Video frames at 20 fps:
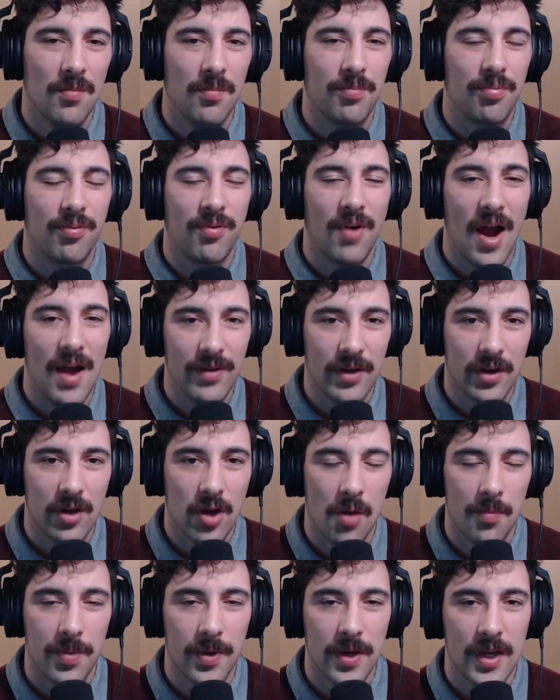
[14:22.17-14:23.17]
private
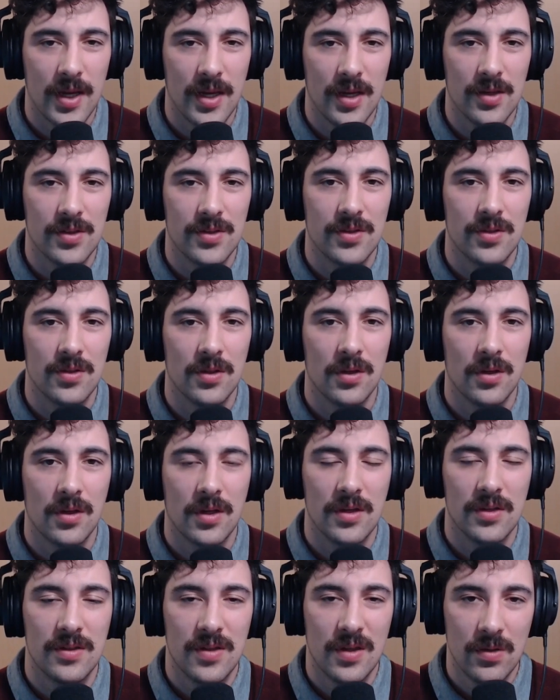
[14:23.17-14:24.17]
companies
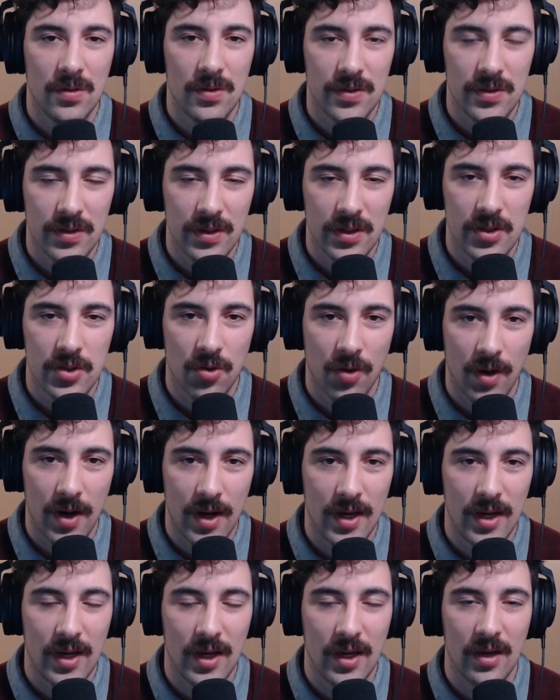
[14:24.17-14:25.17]
continuously
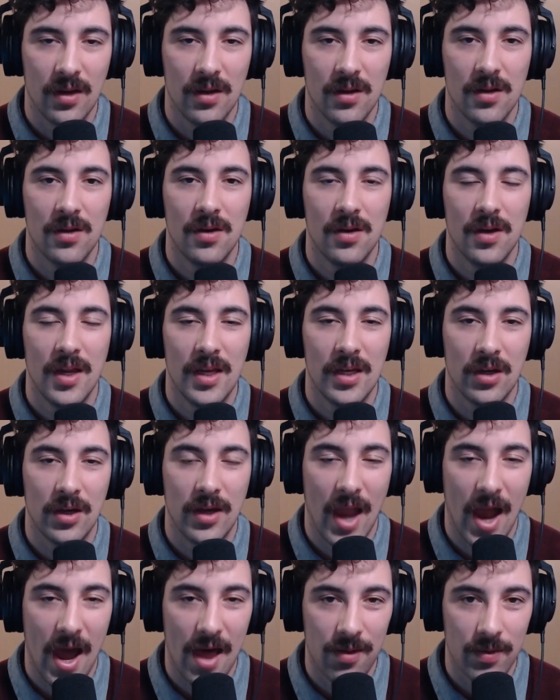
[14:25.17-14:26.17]
training and
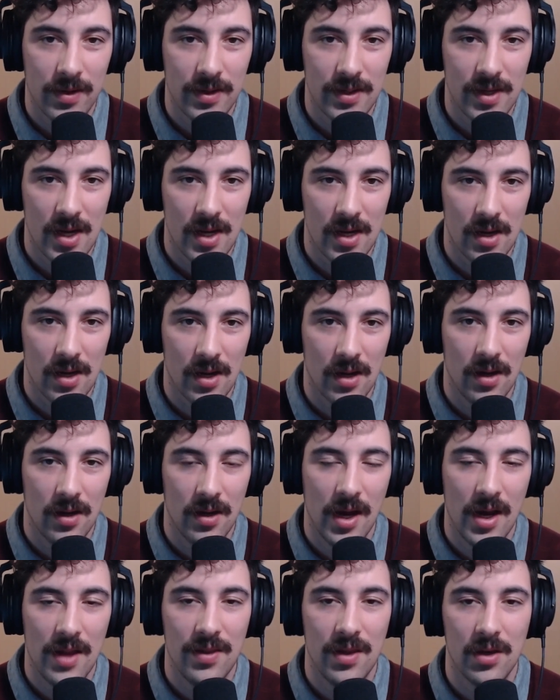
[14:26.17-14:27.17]
gathering data
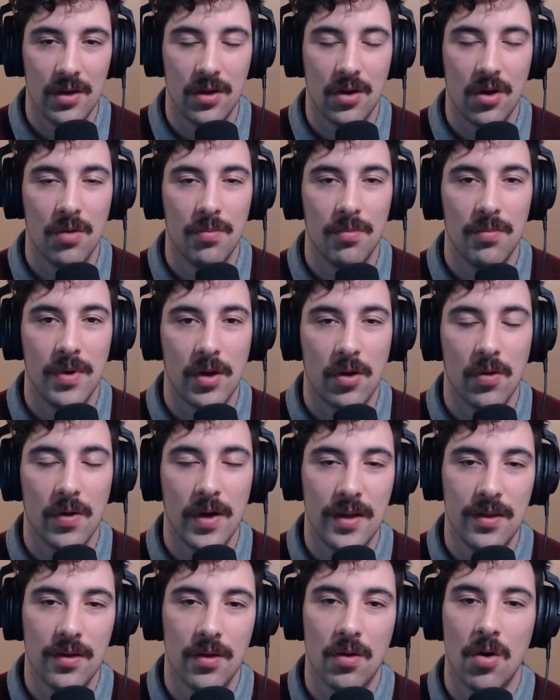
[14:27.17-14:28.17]
and then
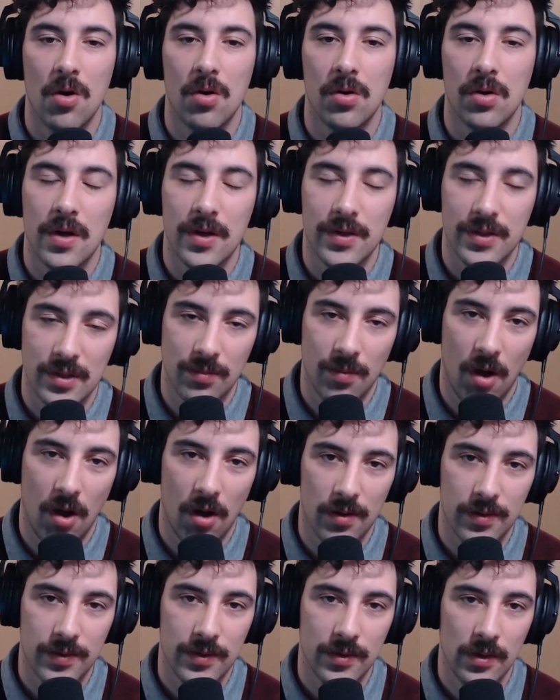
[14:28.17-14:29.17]
creating their own custom
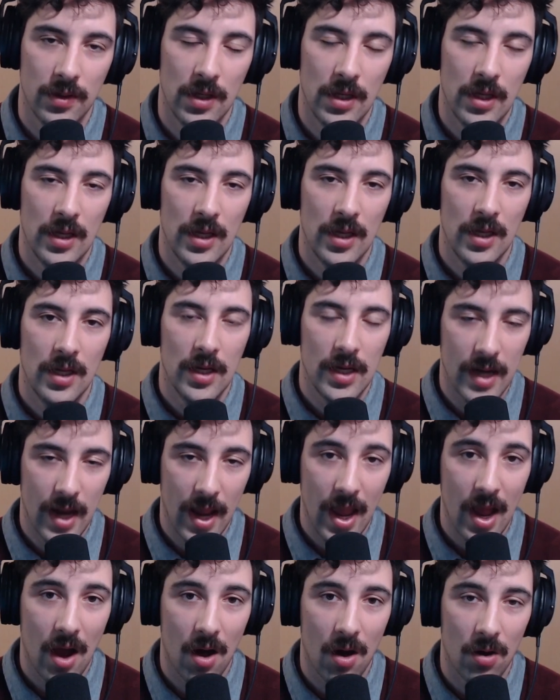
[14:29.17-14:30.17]
models.
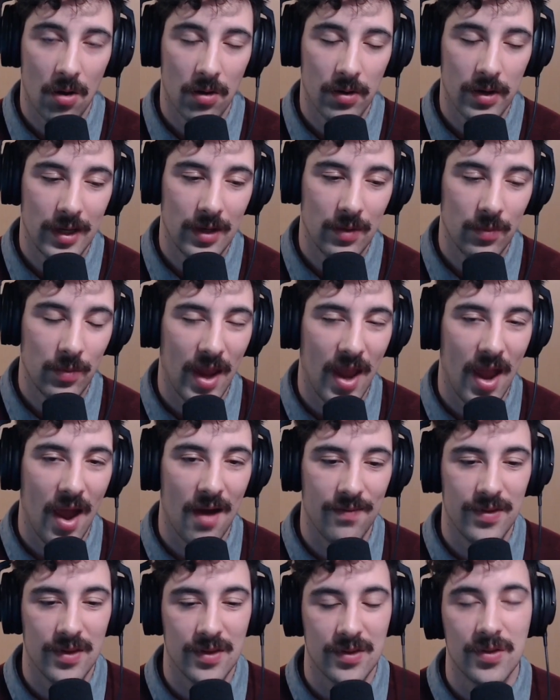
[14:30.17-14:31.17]
Now we
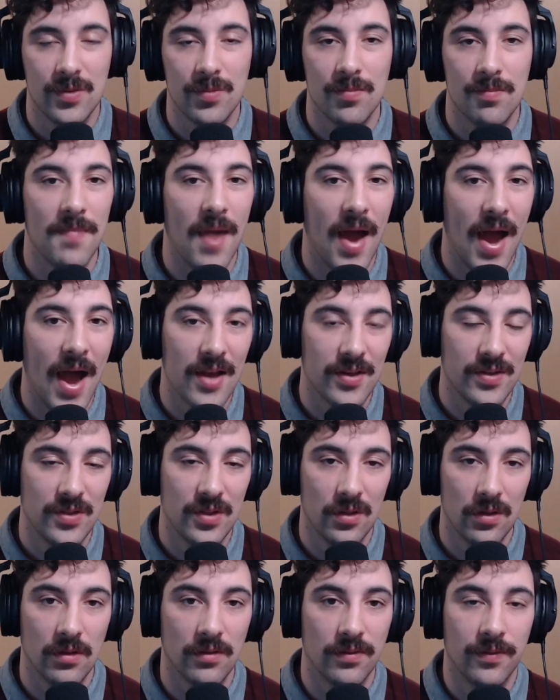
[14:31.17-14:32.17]
have this
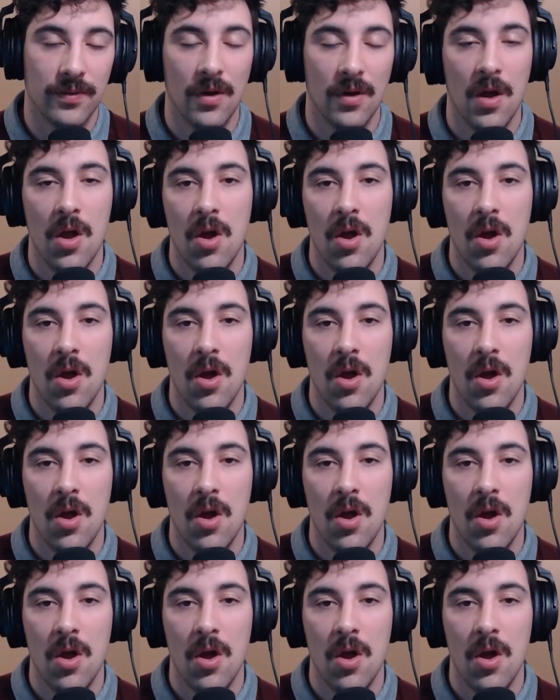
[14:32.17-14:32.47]
massive